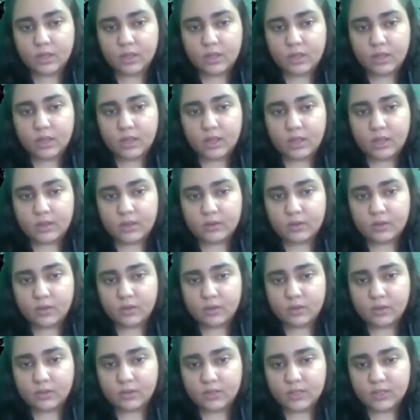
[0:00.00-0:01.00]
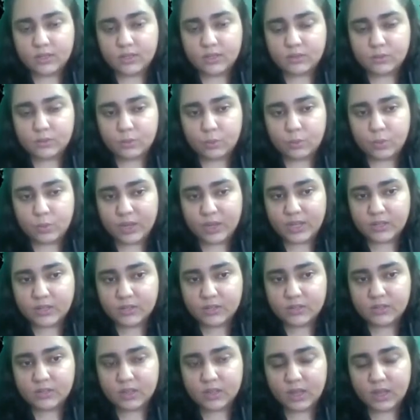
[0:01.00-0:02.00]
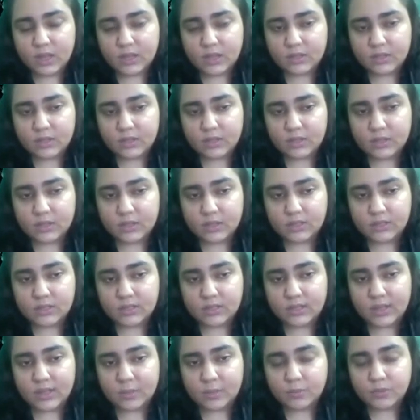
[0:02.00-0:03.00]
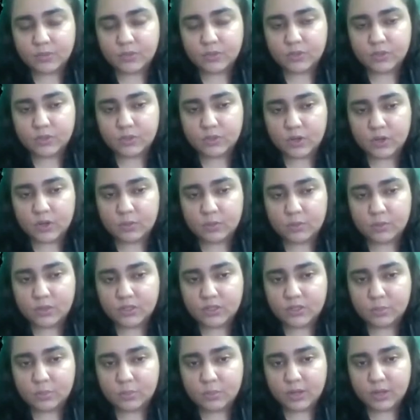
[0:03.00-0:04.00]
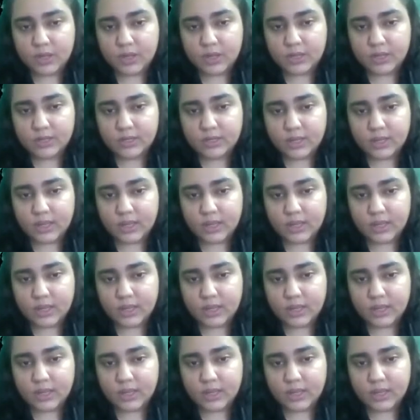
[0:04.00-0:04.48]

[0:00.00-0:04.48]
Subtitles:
And all these weights and synapses are multiplied